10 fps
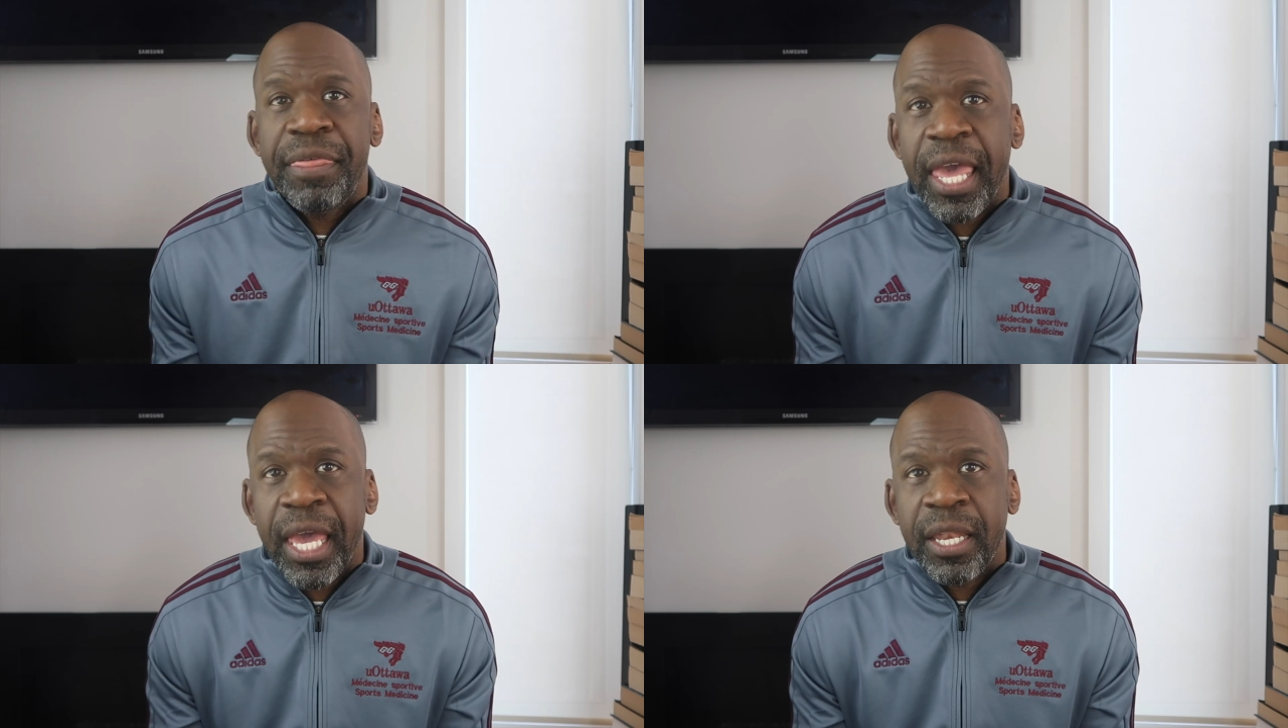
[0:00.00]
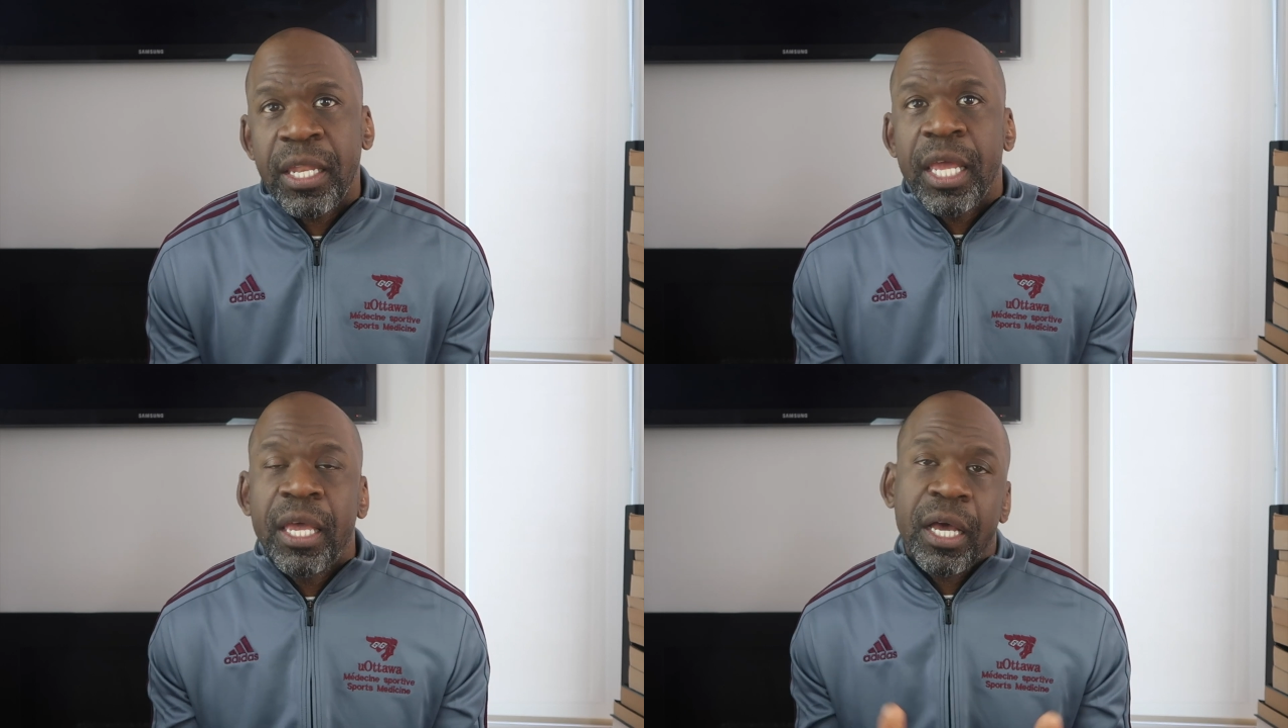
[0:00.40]

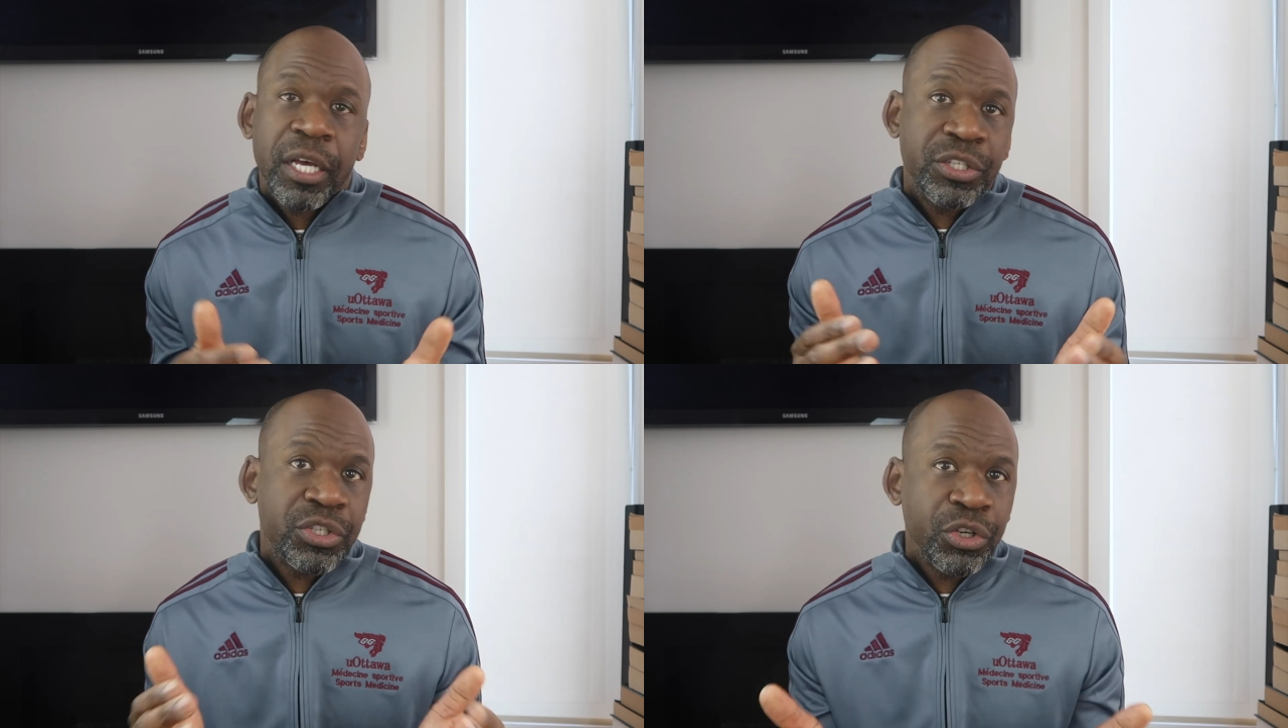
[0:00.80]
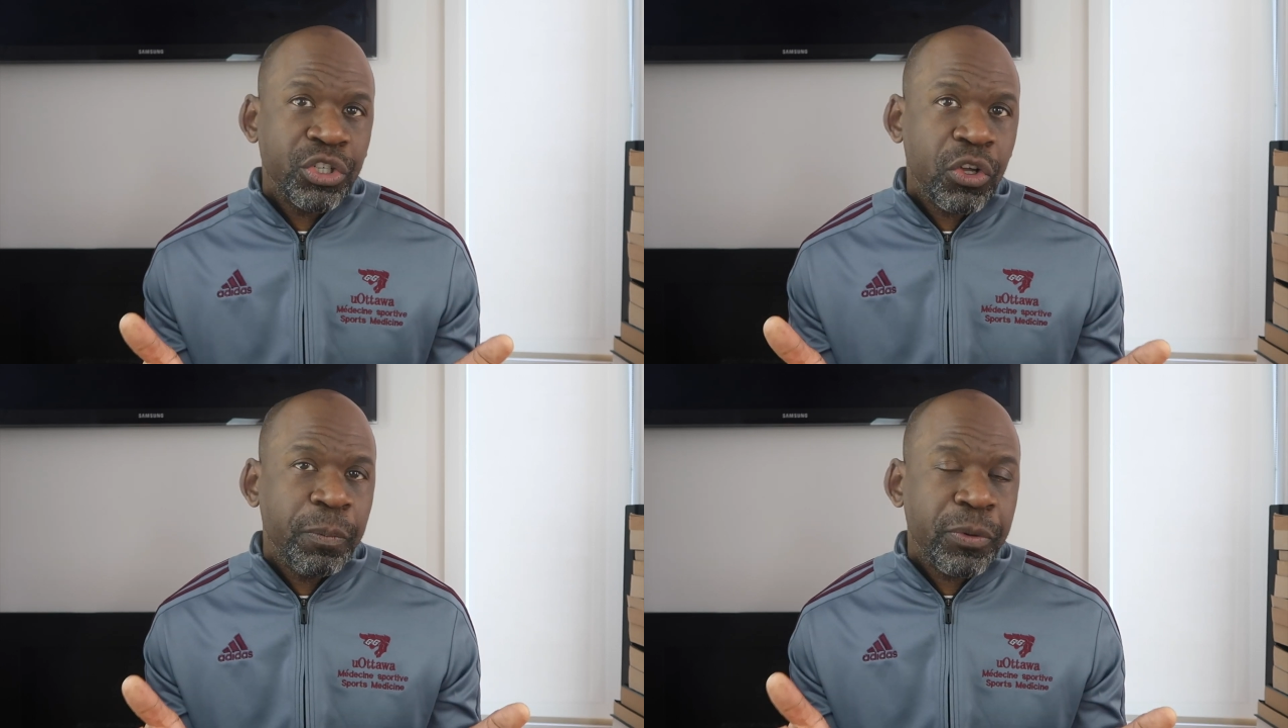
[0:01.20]
then a
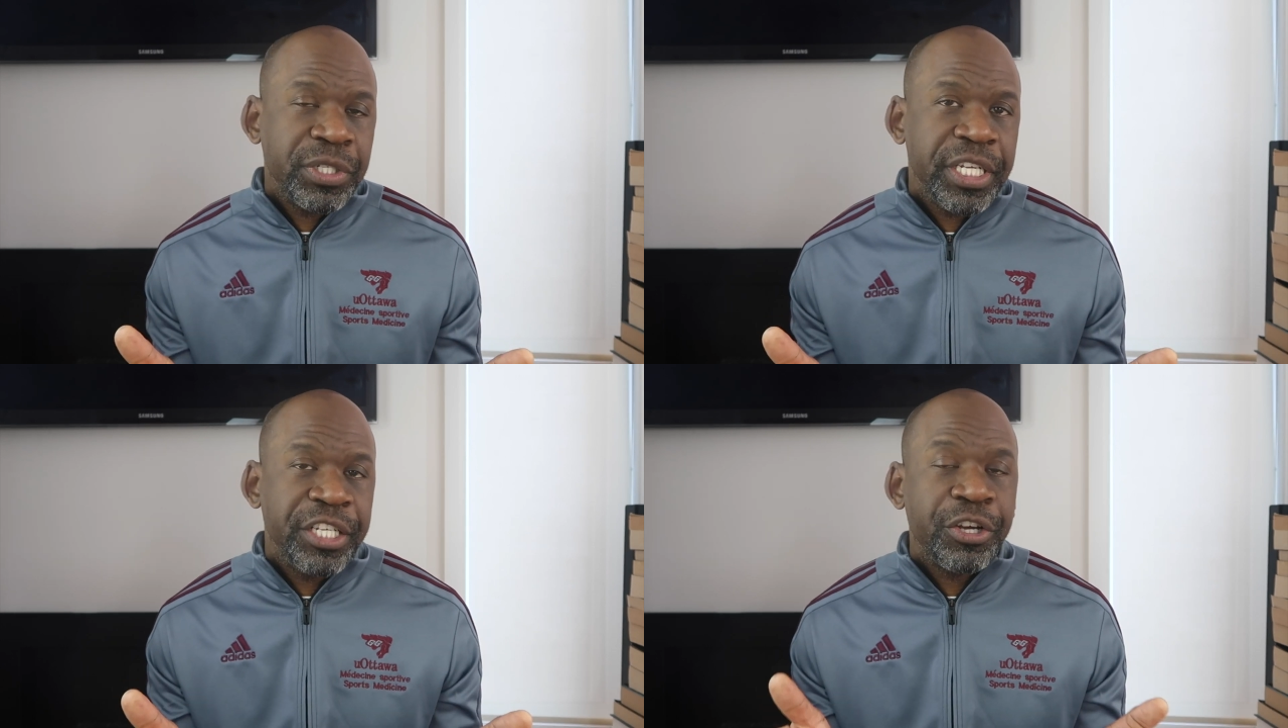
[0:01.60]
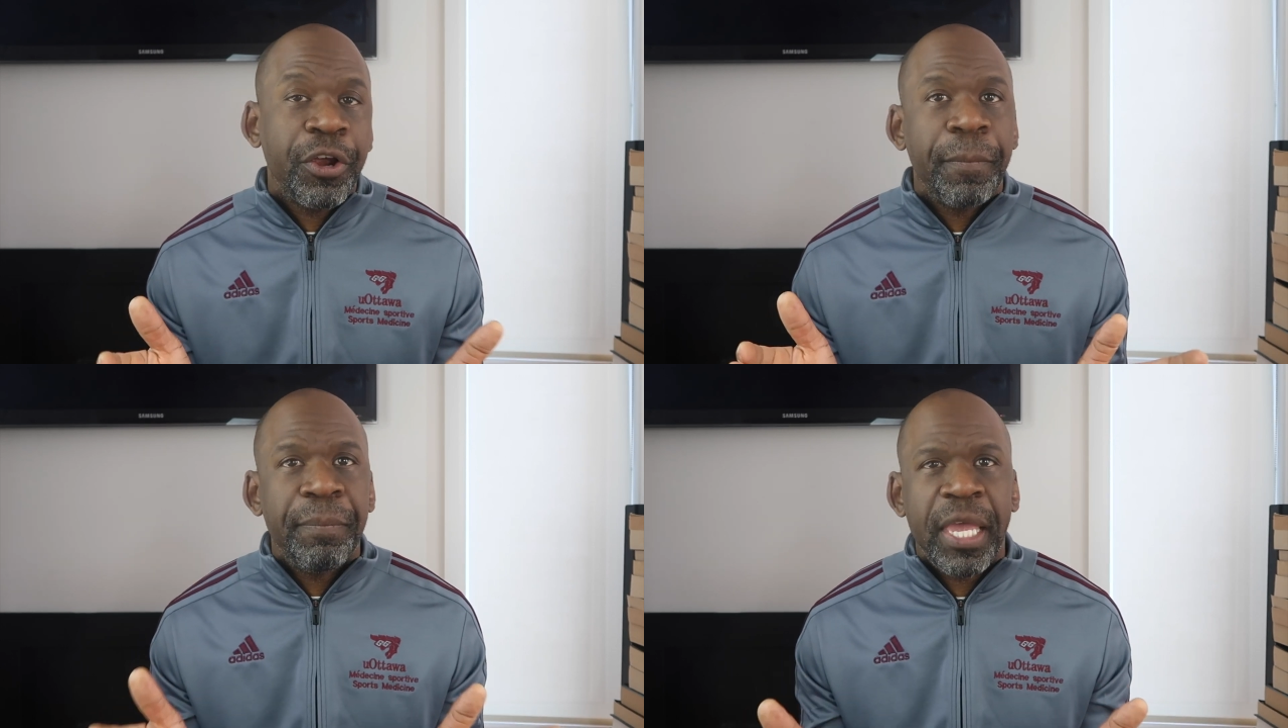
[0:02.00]
surgical
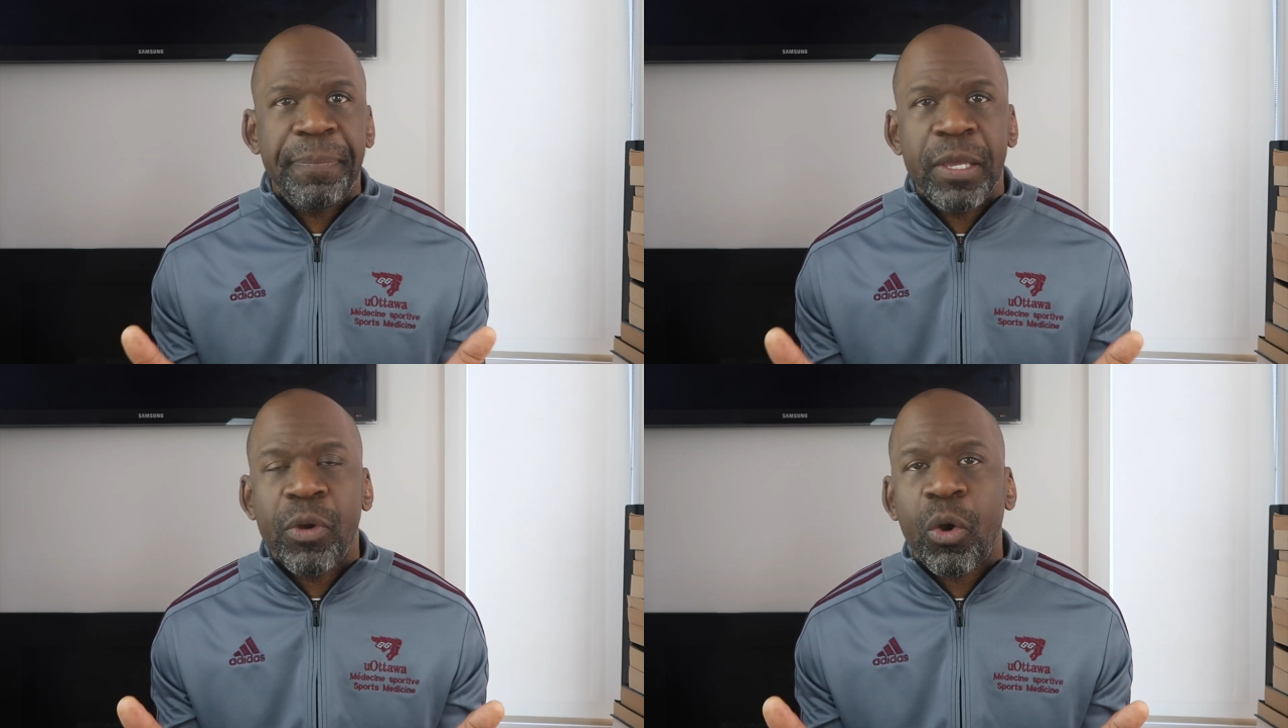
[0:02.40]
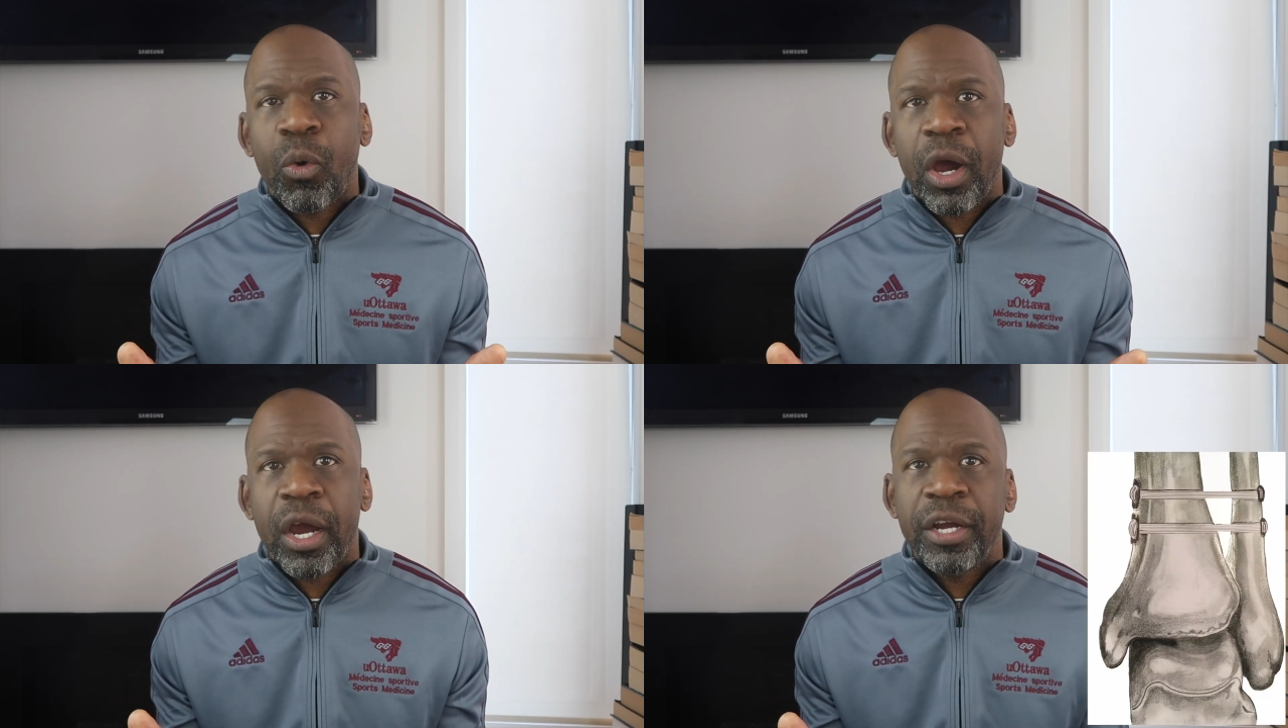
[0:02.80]
procedure may be
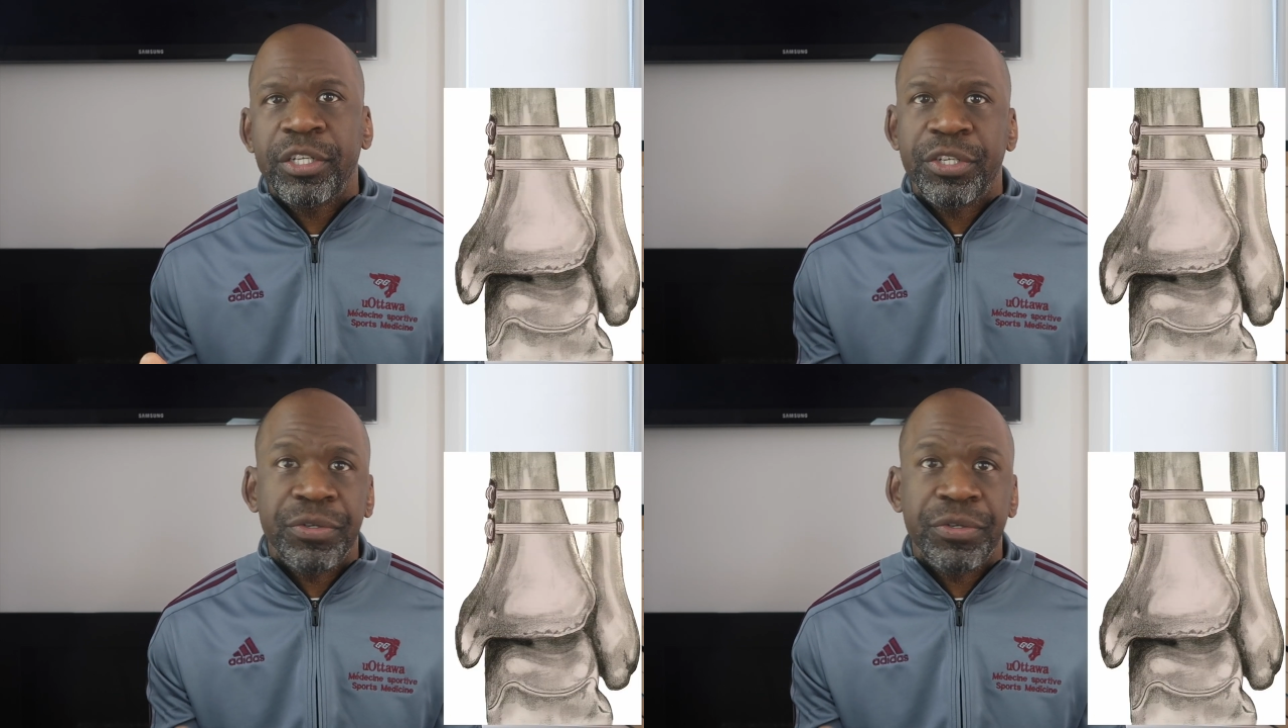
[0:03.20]
required